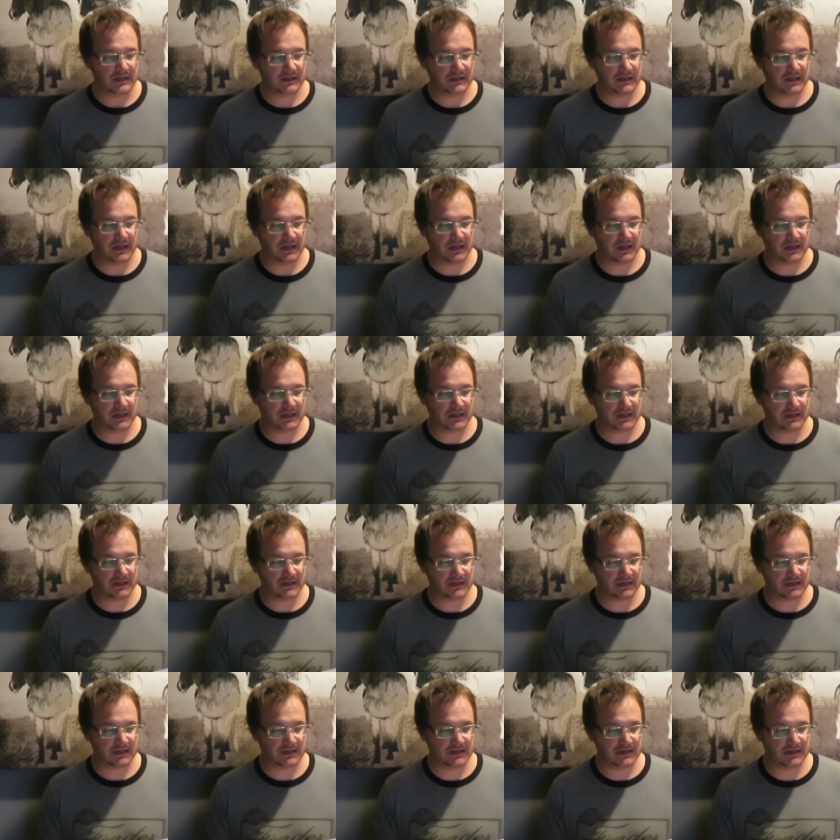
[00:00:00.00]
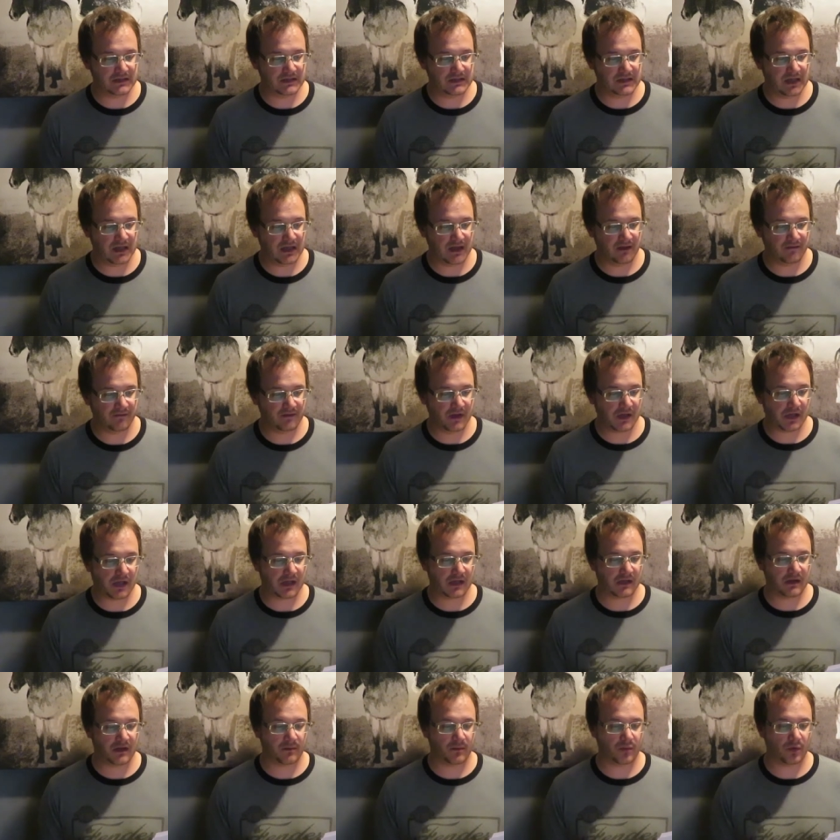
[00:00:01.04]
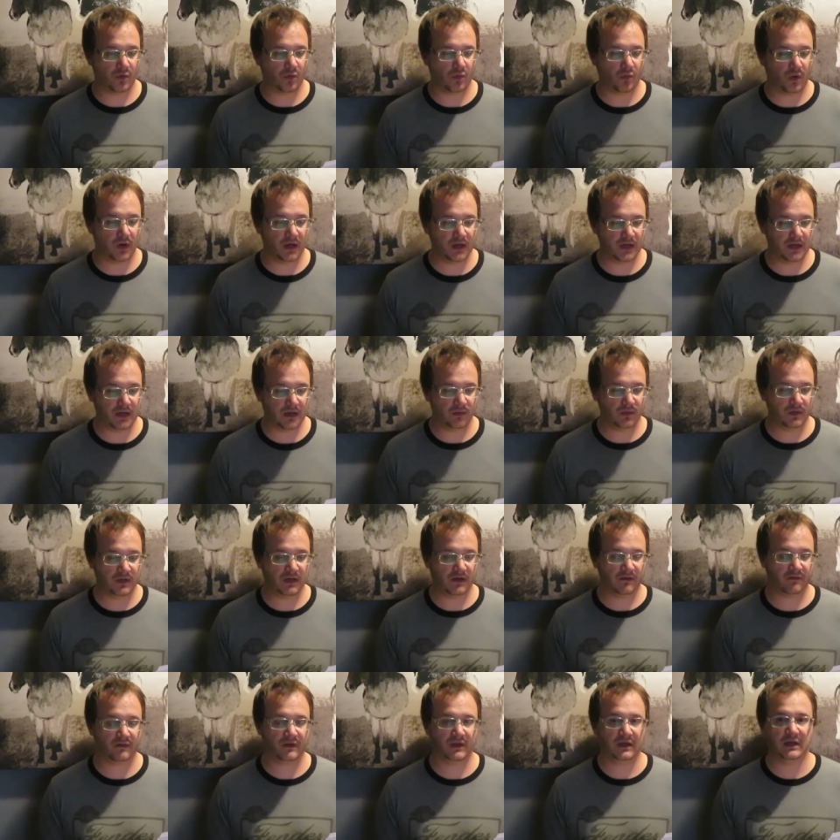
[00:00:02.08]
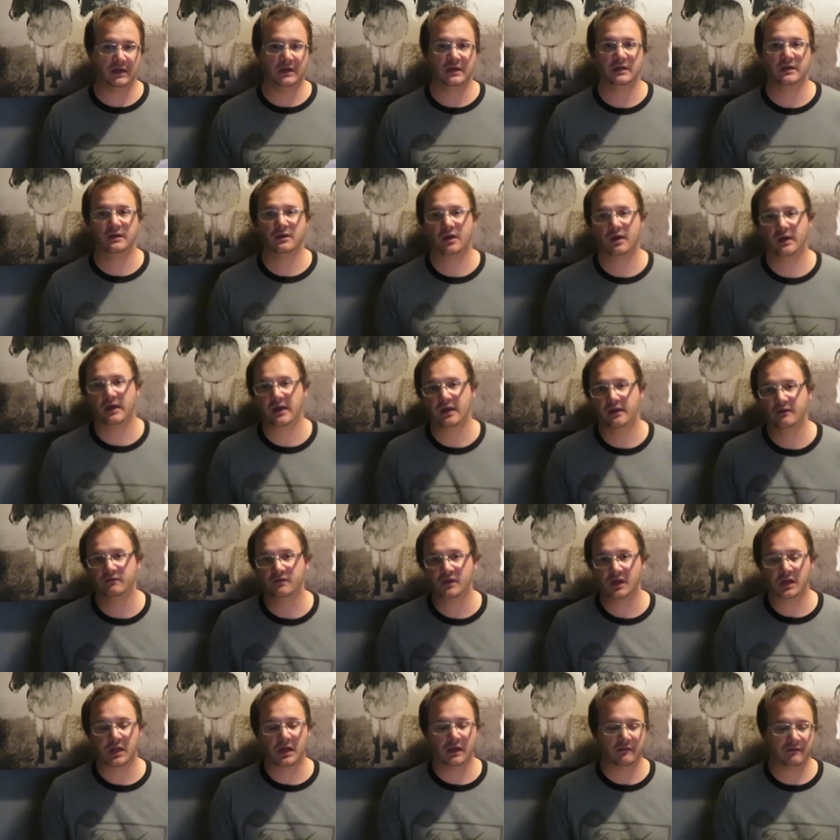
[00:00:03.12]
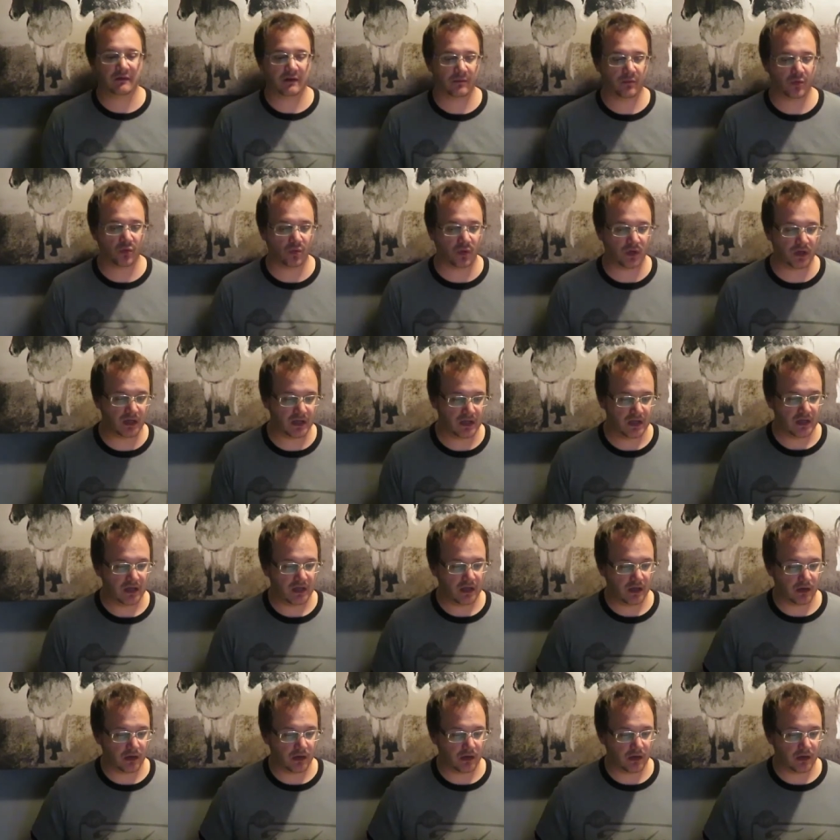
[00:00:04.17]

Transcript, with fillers: The, they have this as number one. I would definitely not have this as number one.